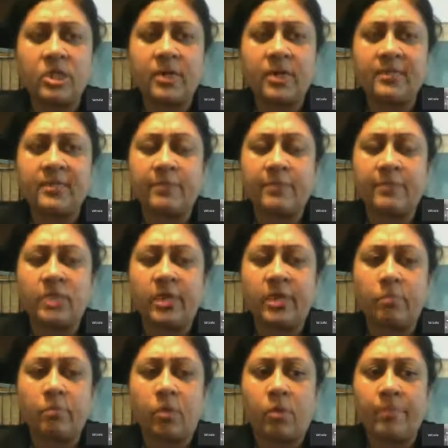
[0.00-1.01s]
and especially
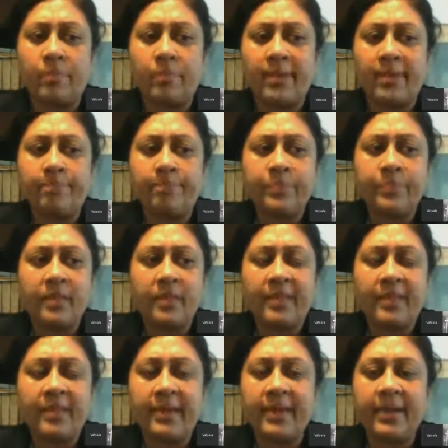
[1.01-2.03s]
in Bombay,
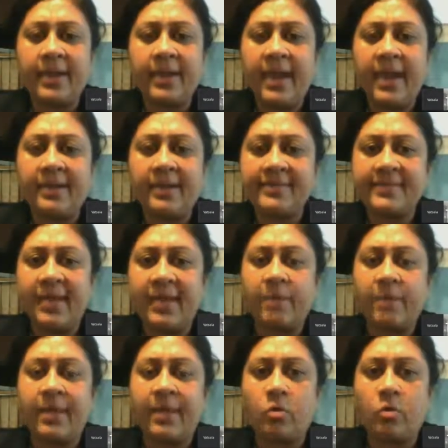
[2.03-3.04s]
the entire land is
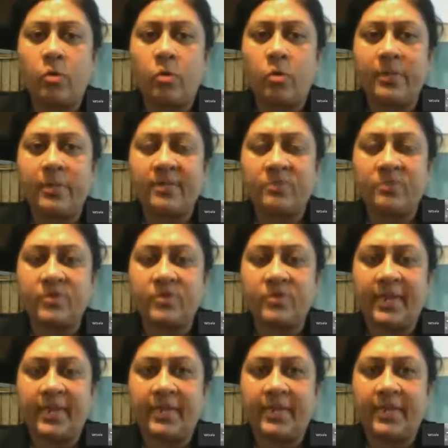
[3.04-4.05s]
held by a cooperative
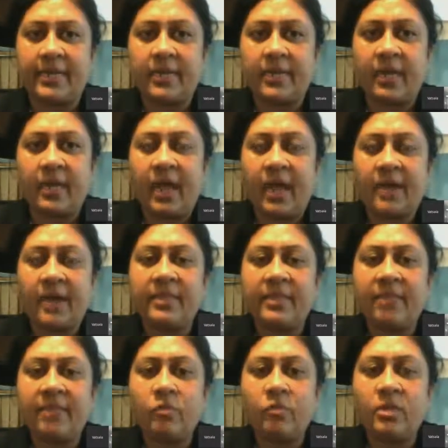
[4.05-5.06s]
society, and
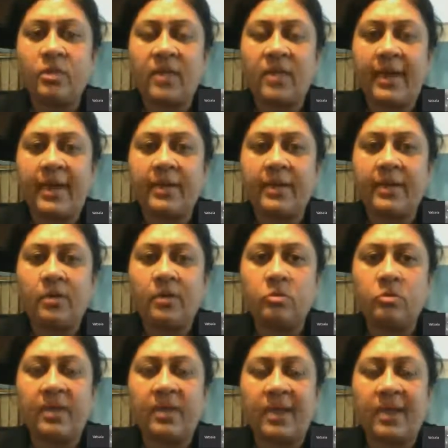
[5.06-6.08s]
therefore the title to
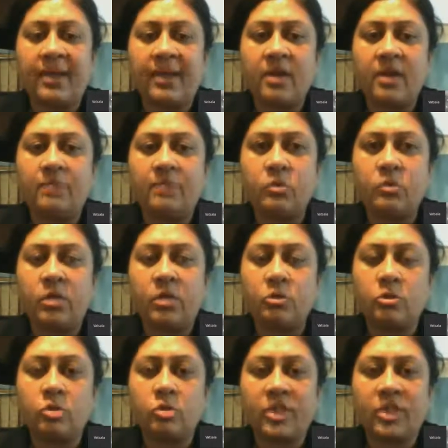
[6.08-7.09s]
the land comes only
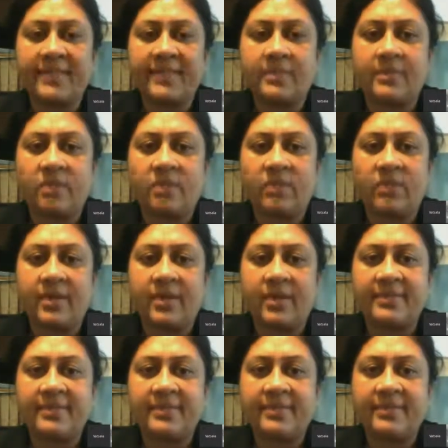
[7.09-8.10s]
from their registrar.
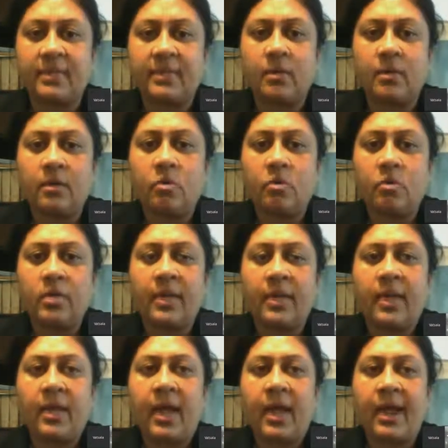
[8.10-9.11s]
Okay,
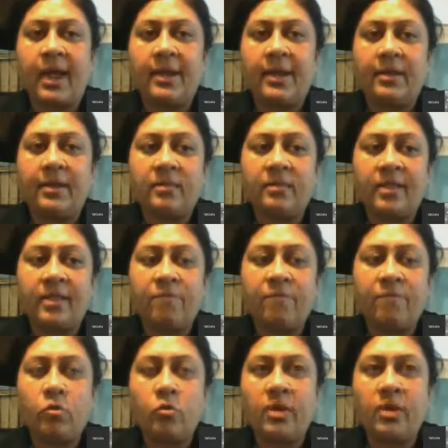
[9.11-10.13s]
and
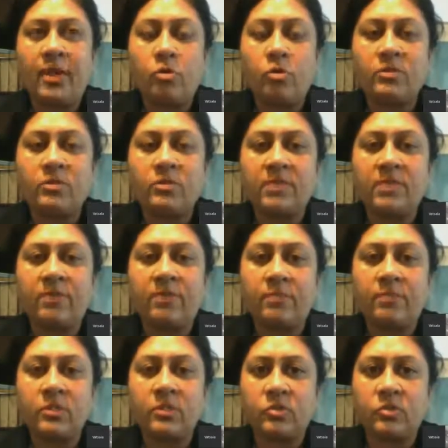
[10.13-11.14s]
therefore an NOC
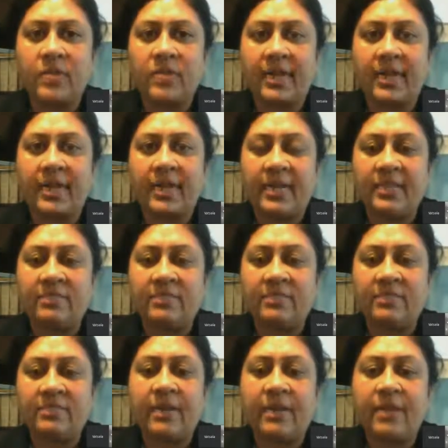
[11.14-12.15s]
from the society is
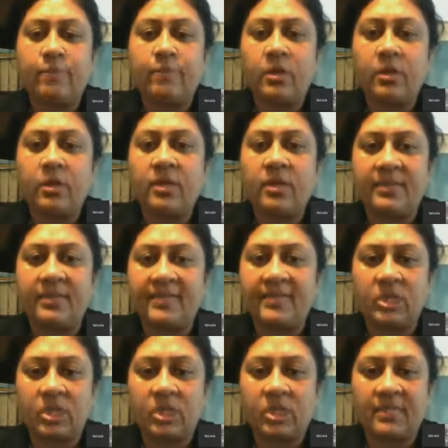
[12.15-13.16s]
very important in
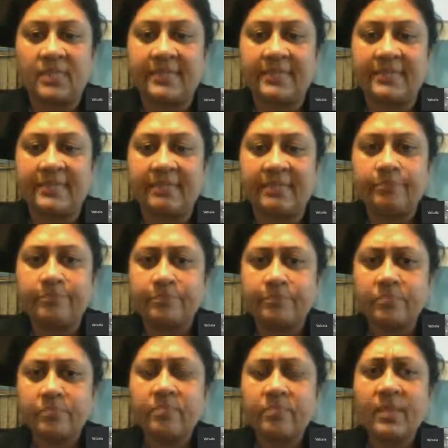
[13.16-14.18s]
that case.
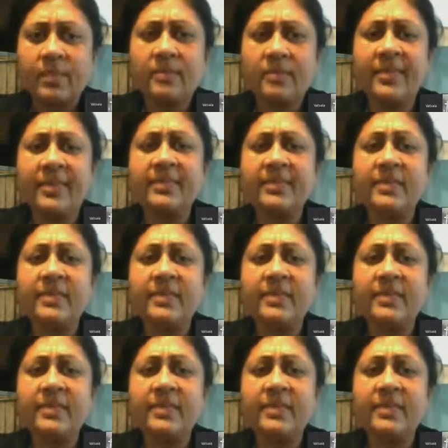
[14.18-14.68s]
There, the